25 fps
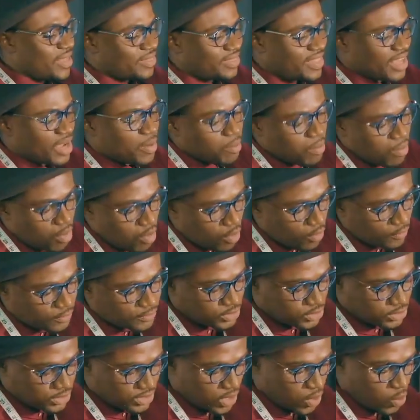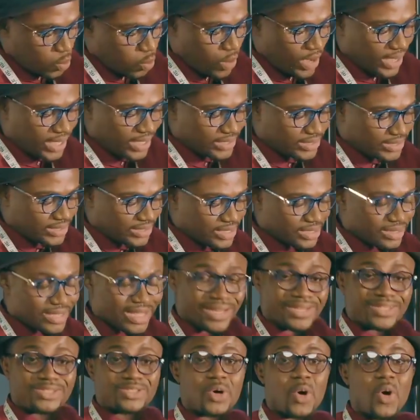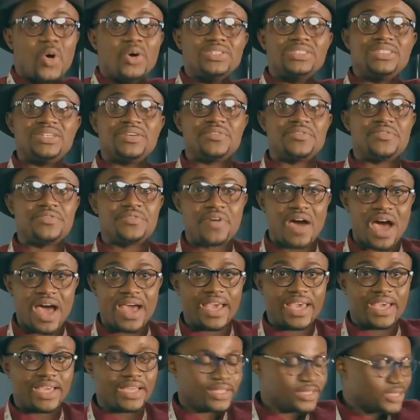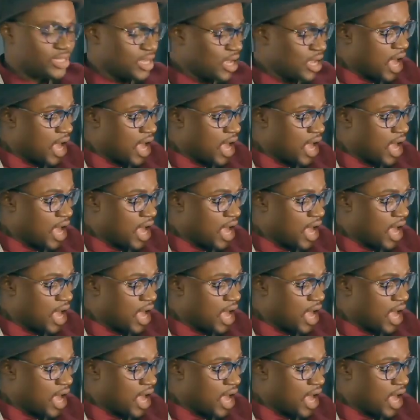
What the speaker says: Then moved to the waist that is undefined,